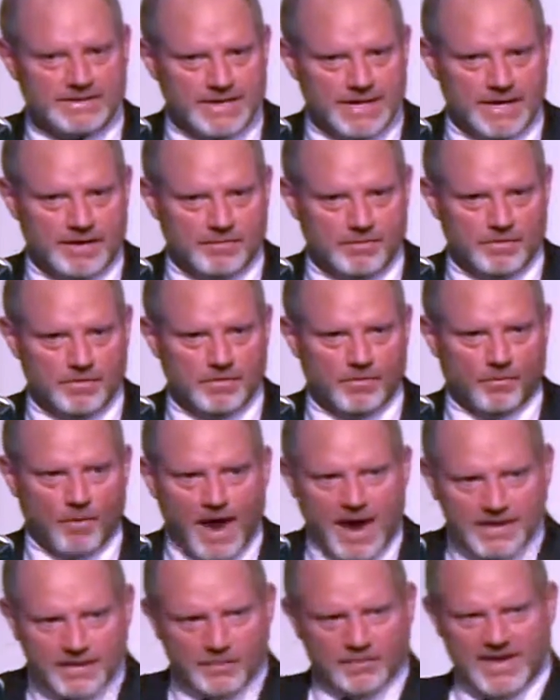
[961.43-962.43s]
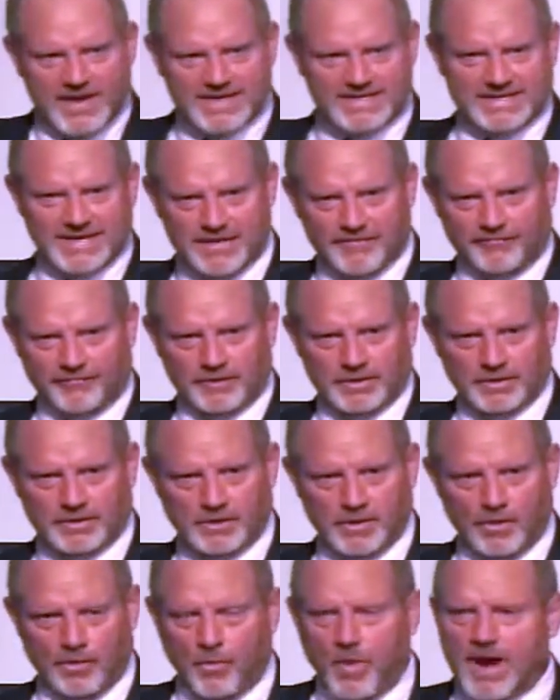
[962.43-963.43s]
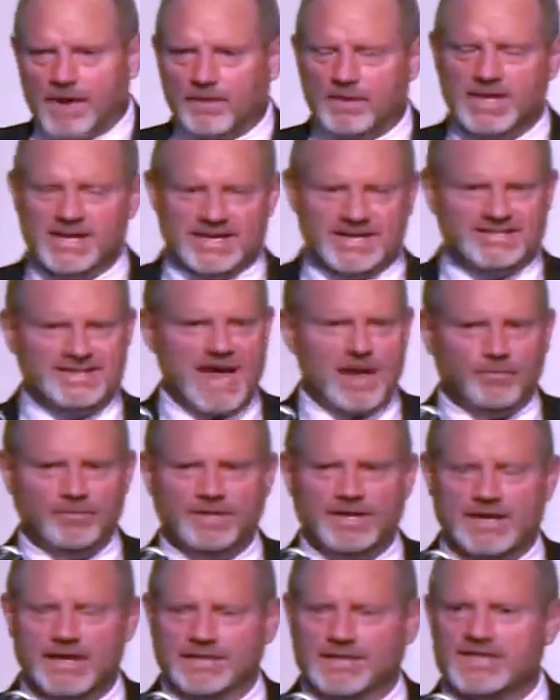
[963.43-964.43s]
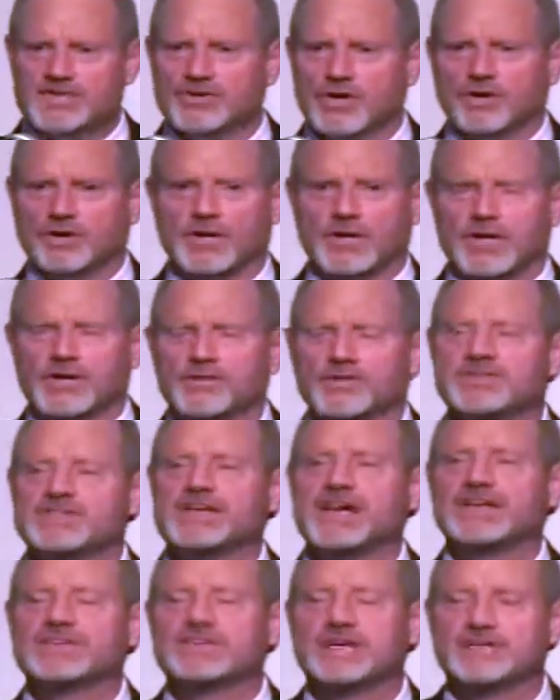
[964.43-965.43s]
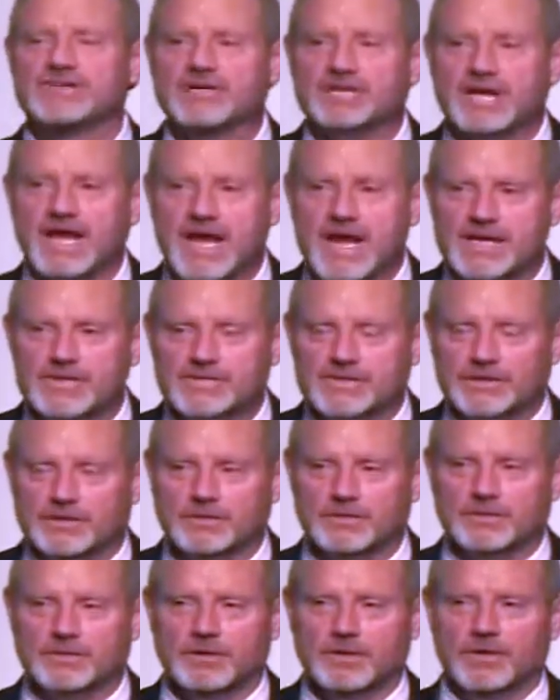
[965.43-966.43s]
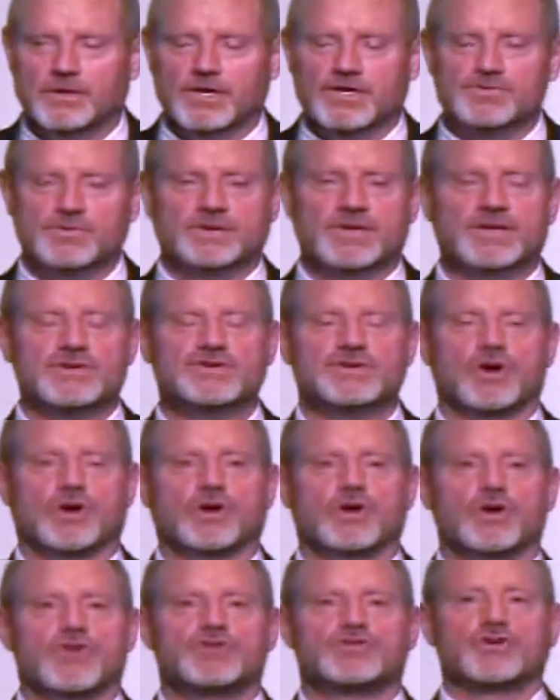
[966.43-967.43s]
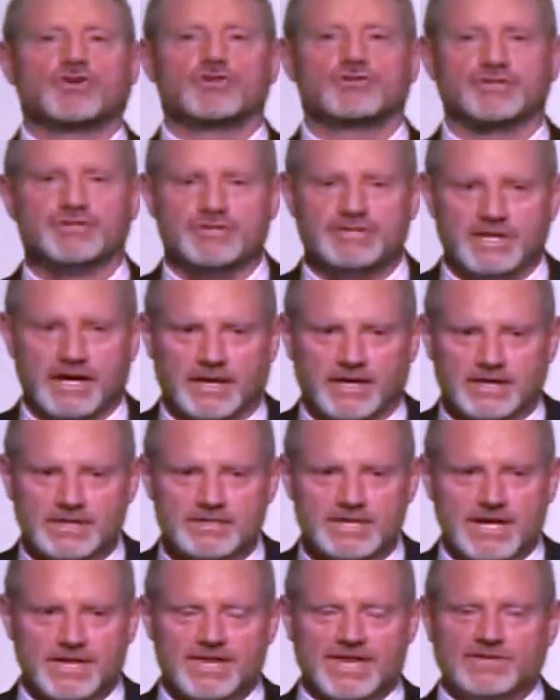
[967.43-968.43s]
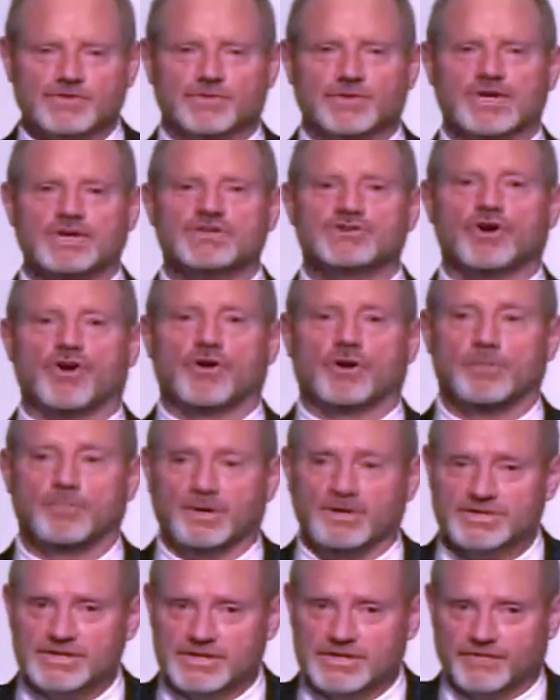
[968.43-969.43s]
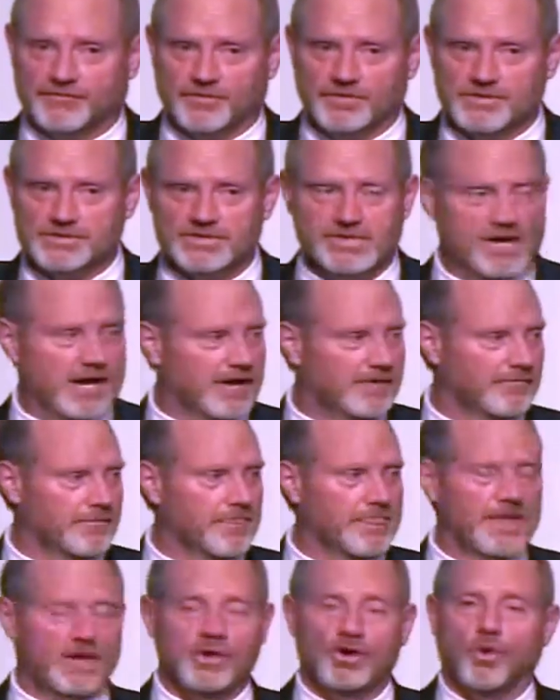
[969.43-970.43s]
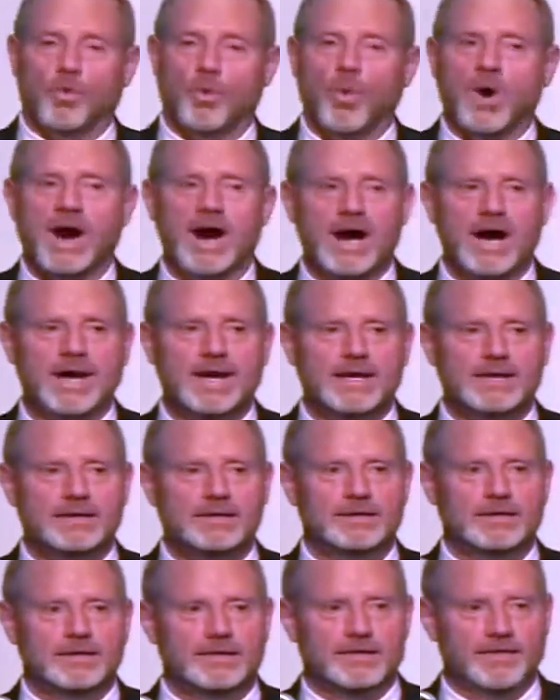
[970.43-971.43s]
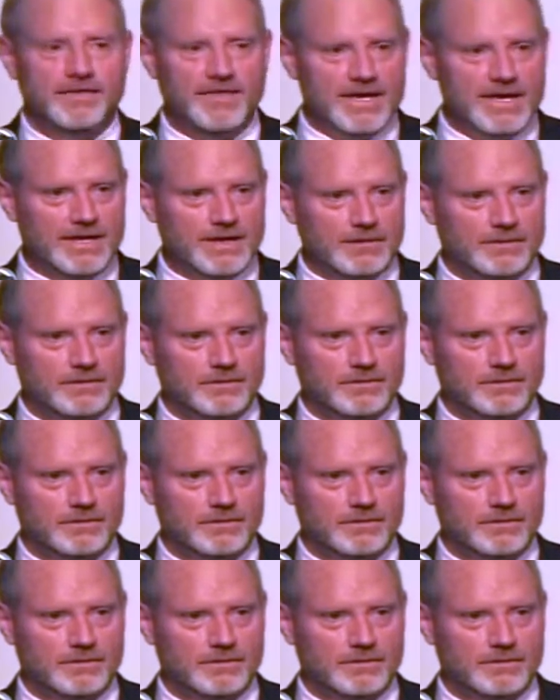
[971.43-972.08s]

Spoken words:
them? Why are they different? Why is that when they start, you know, sex education? You know, that's when they start social studies. That's when they start a bunch of different stuff. You know, why then?